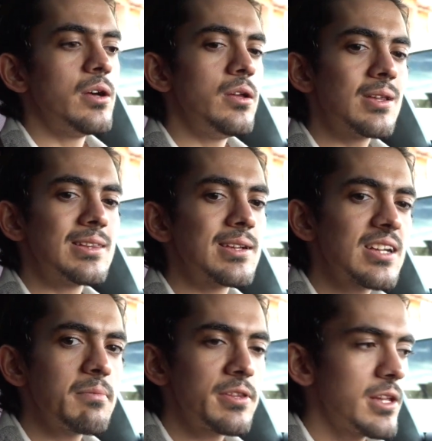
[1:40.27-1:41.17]
It's the
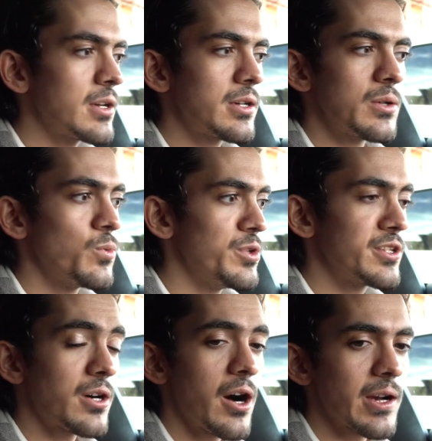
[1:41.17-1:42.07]
same thing
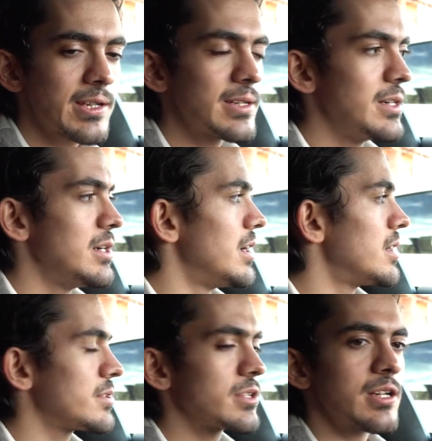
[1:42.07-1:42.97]
with cars,
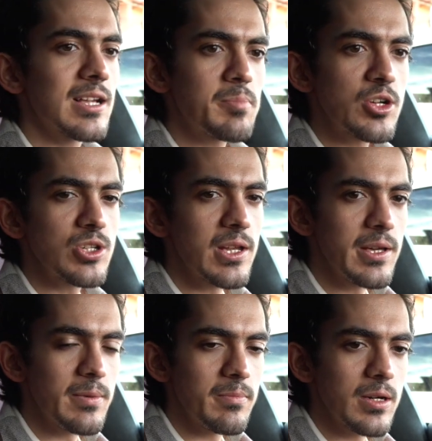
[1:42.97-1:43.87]
and
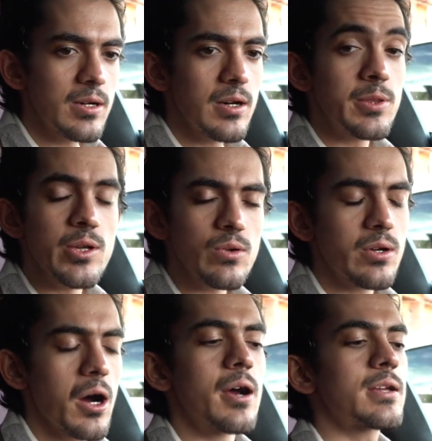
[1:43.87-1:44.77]
especially new
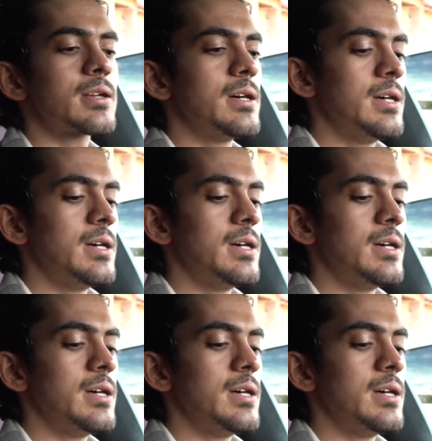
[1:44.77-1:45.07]
cars.